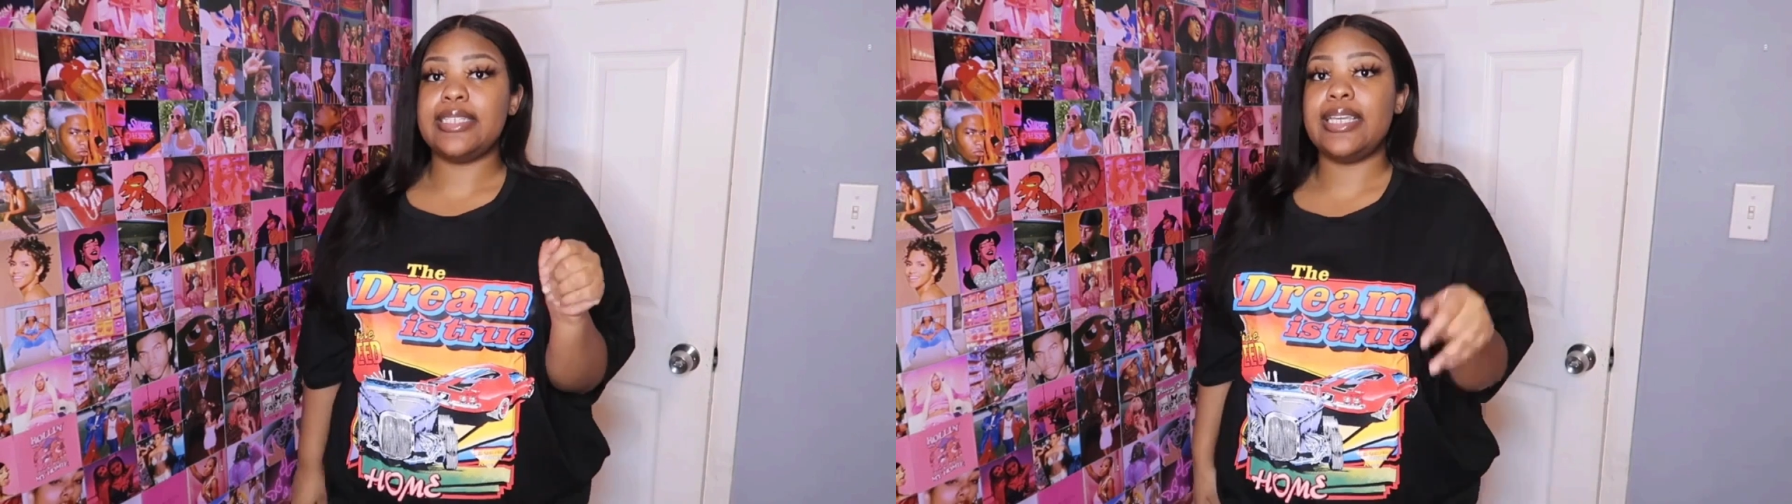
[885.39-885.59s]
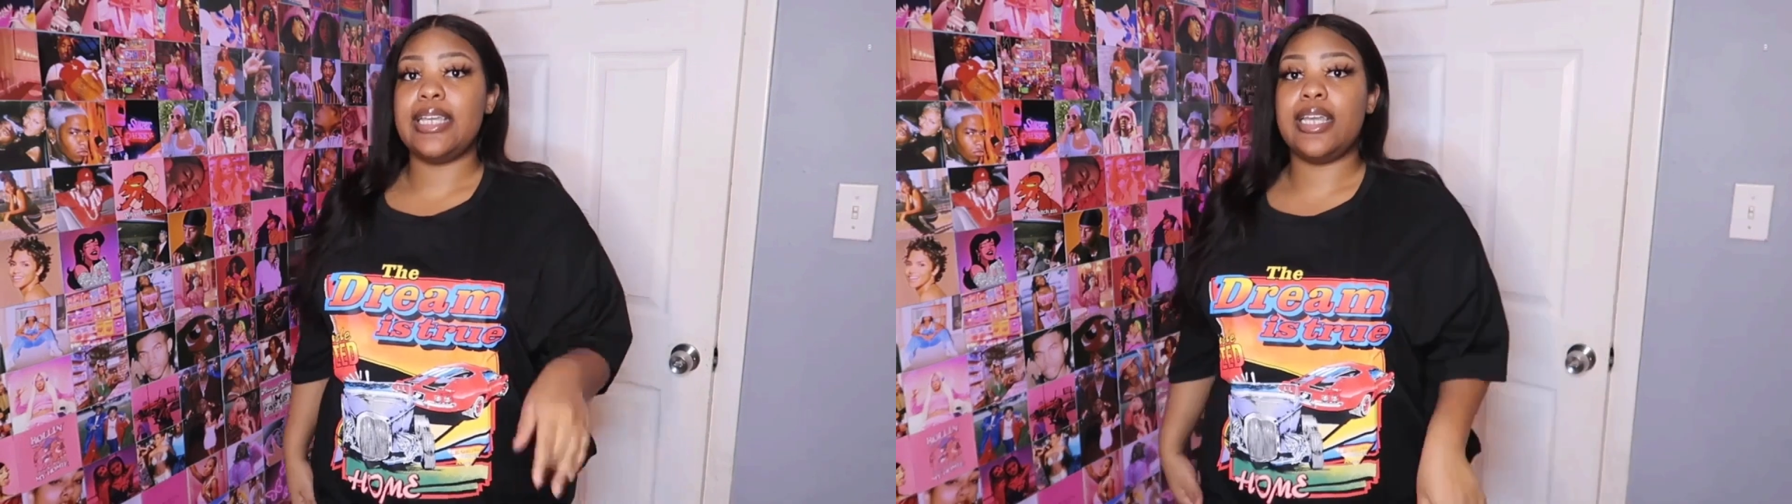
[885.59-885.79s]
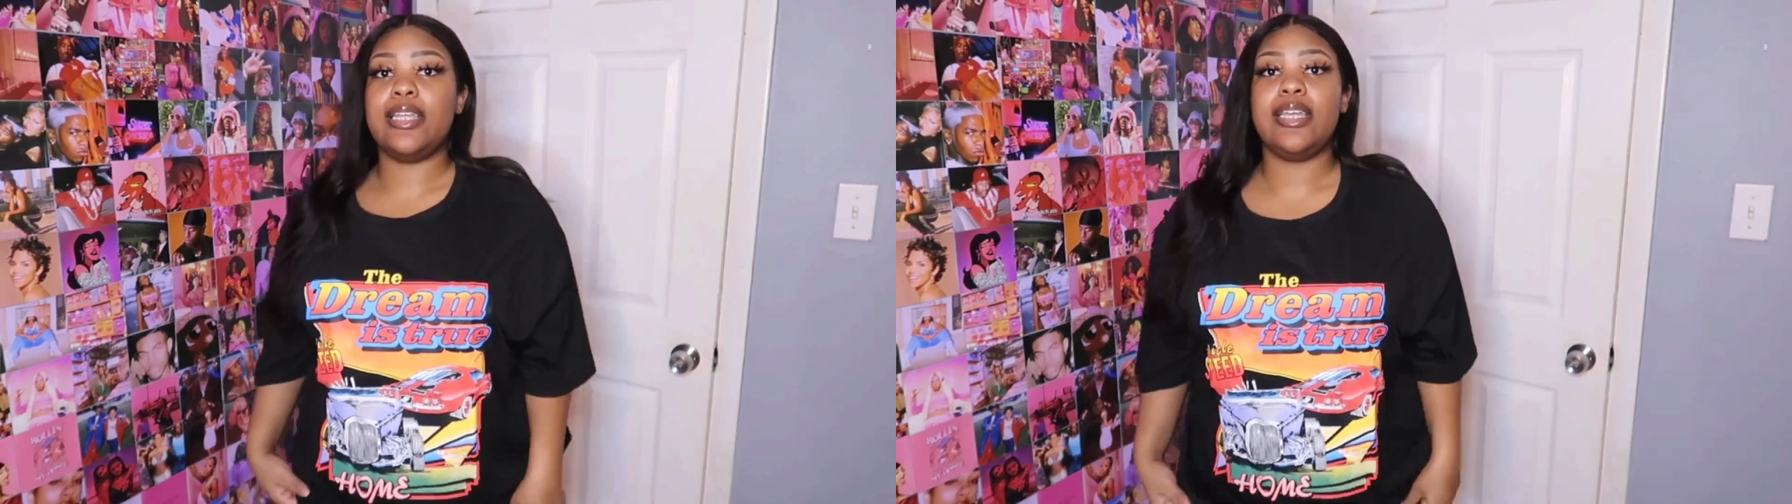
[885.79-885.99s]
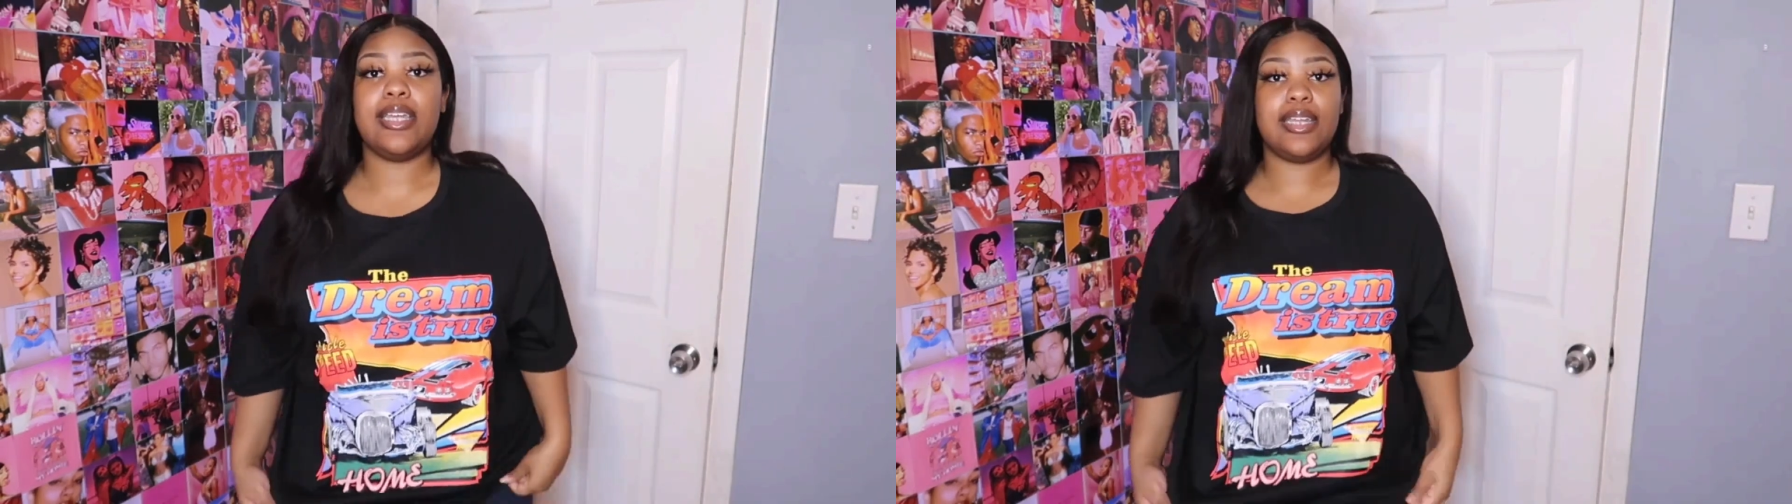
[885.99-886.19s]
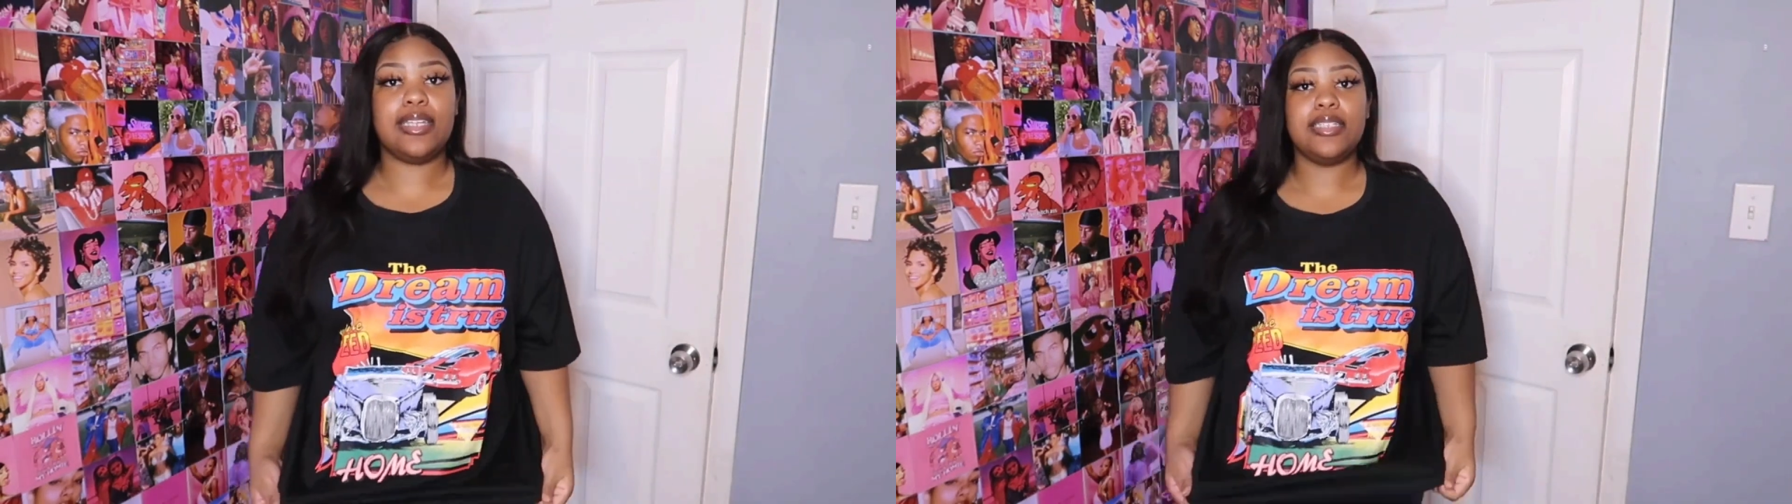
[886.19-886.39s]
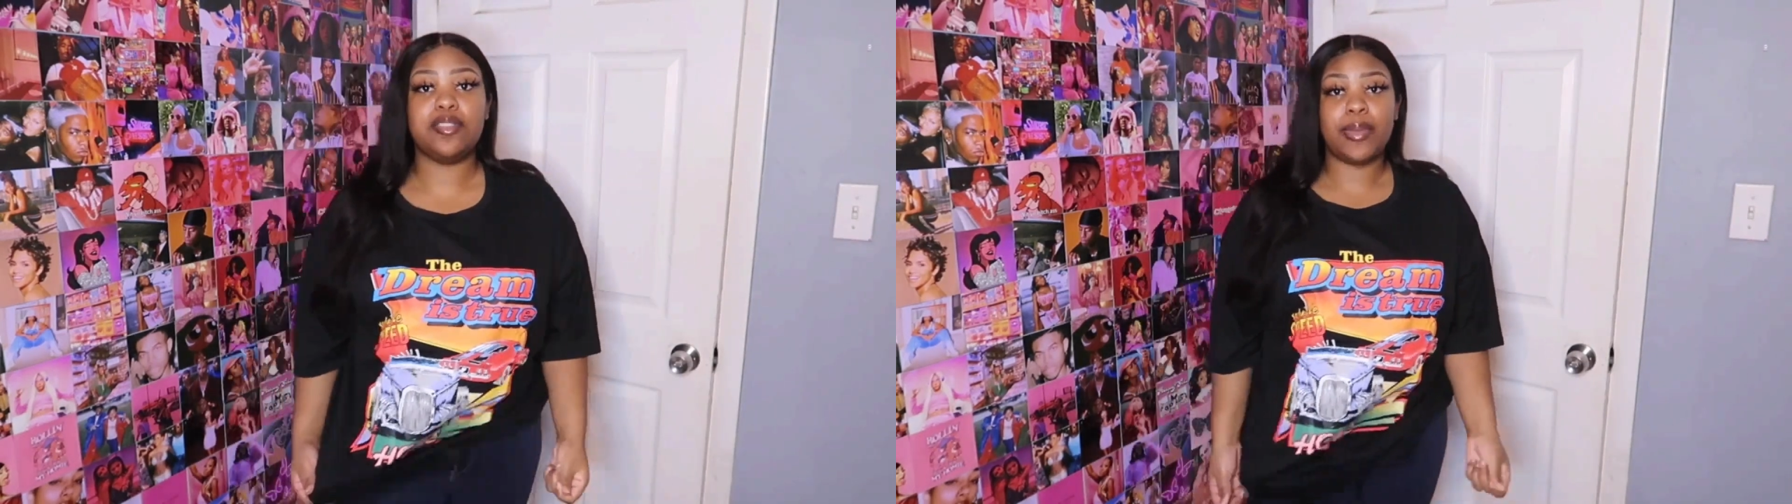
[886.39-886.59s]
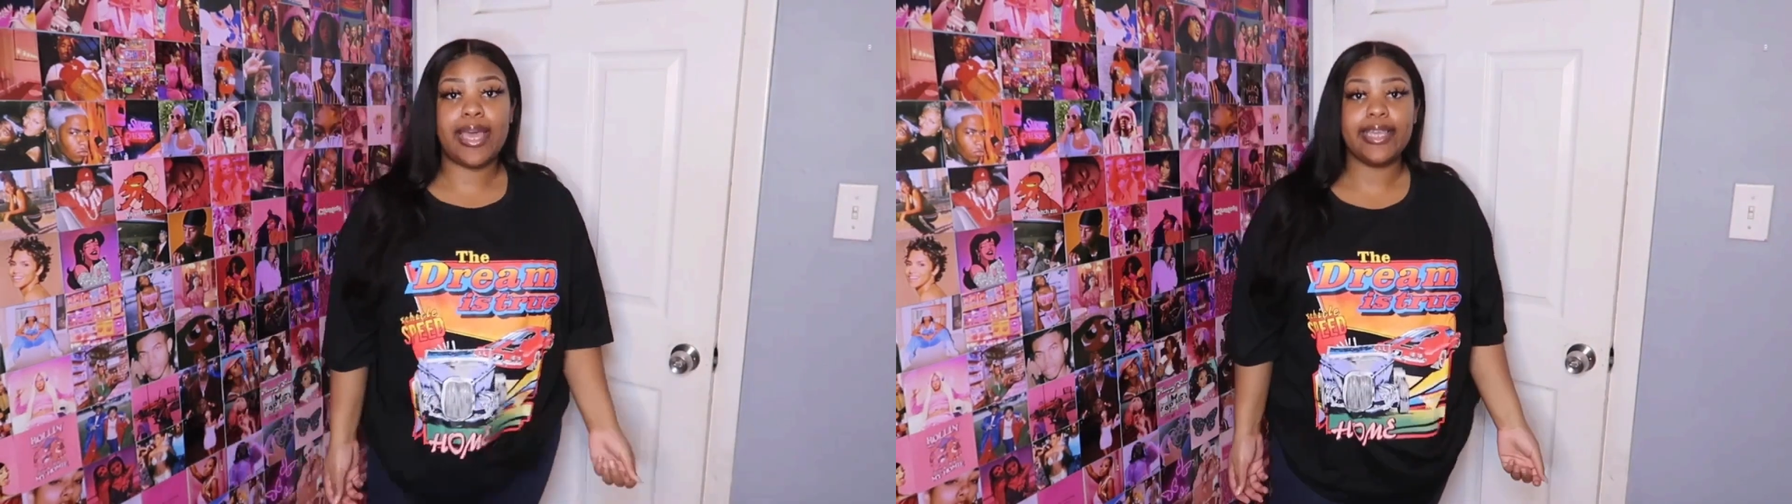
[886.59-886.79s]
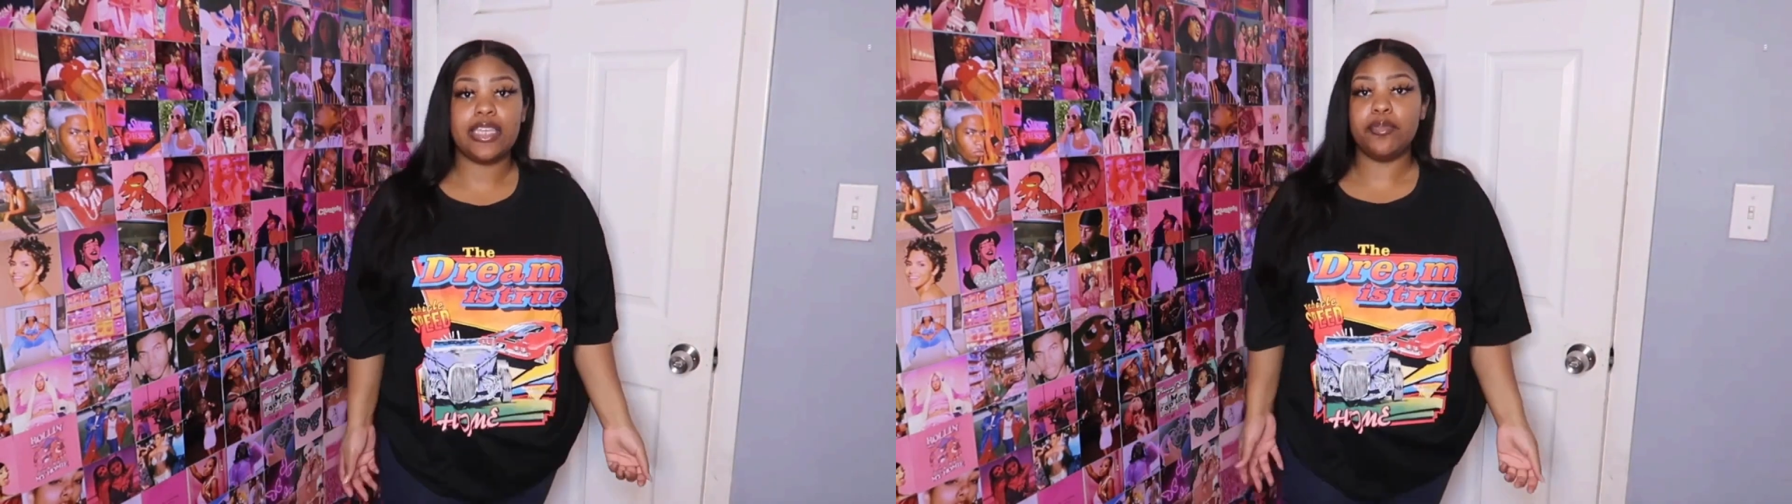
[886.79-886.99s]
and it is
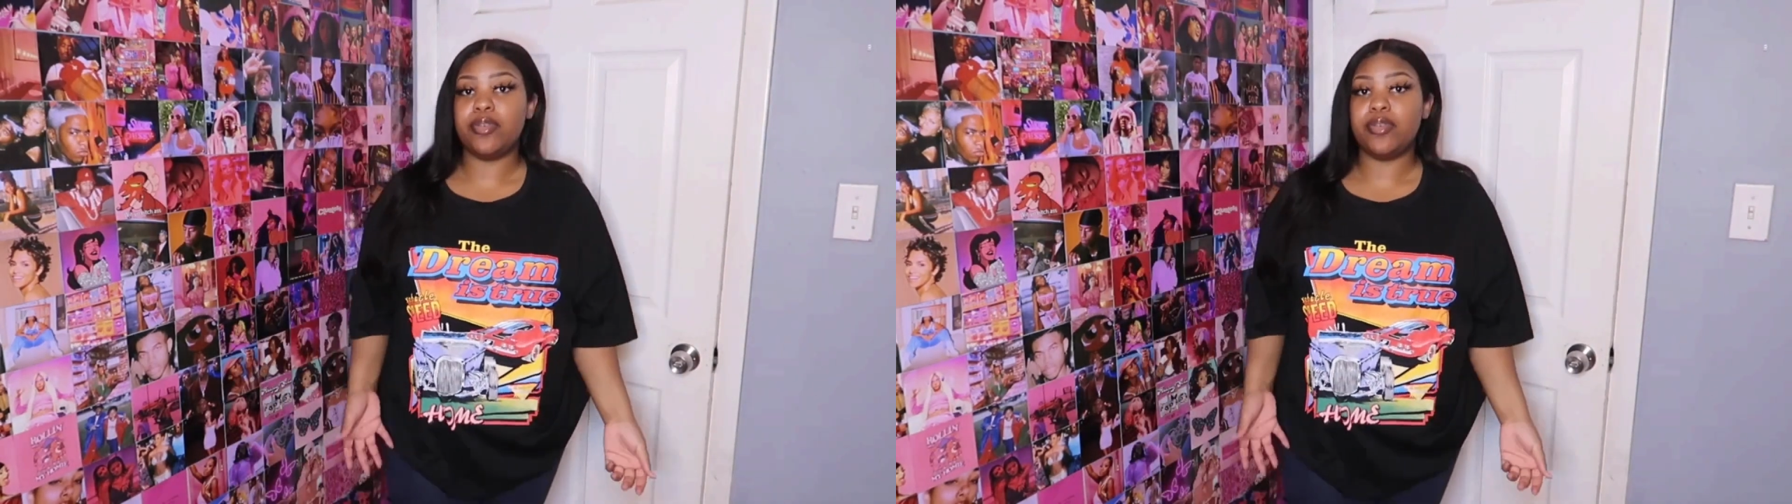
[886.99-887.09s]
baggy,